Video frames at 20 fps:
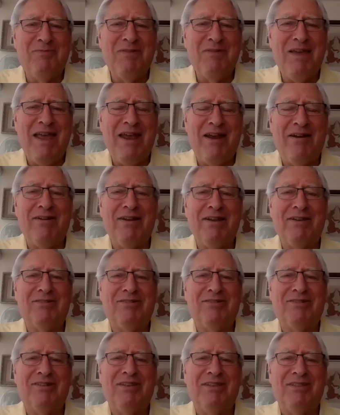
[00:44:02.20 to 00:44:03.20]

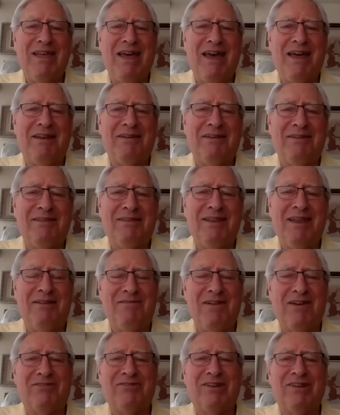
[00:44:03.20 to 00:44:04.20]
areas that the
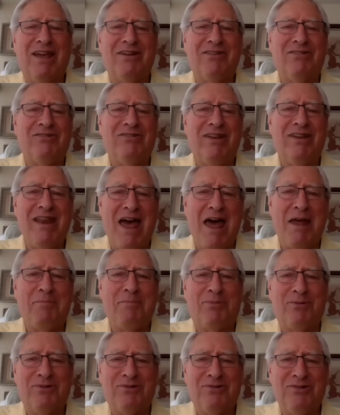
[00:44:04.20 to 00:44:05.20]
investigators did not
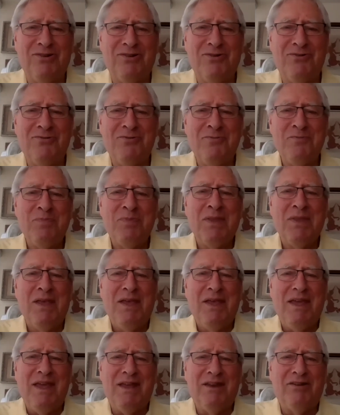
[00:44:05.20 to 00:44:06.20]
pursue
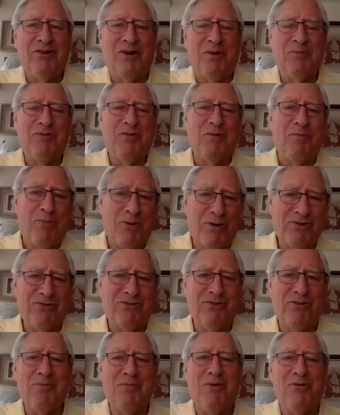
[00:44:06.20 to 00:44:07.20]
in terms of
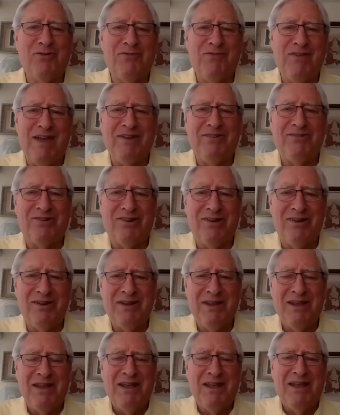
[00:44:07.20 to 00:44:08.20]
personal motivation
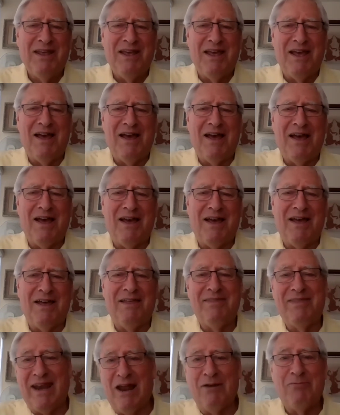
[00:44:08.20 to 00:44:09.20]

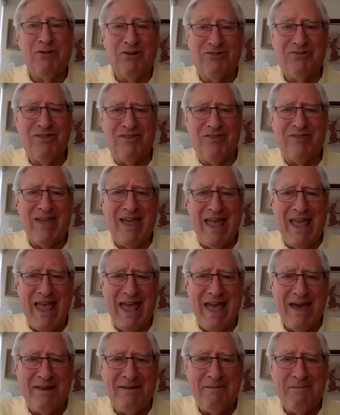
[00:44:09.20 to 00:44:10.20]
that I wish that they
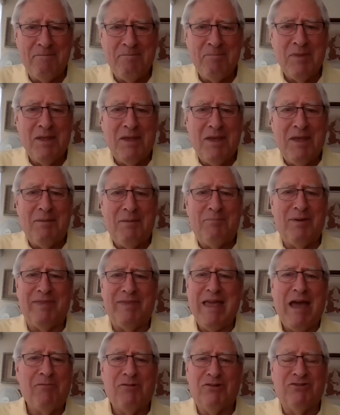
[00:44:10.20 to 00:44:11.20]
had, but
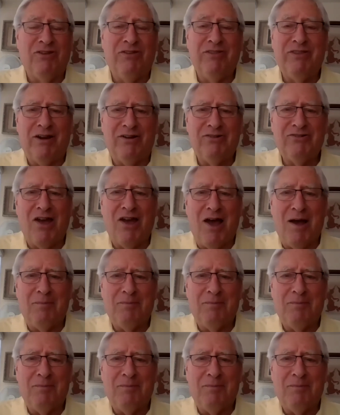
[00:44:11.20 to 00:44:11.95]
that wasn't their job.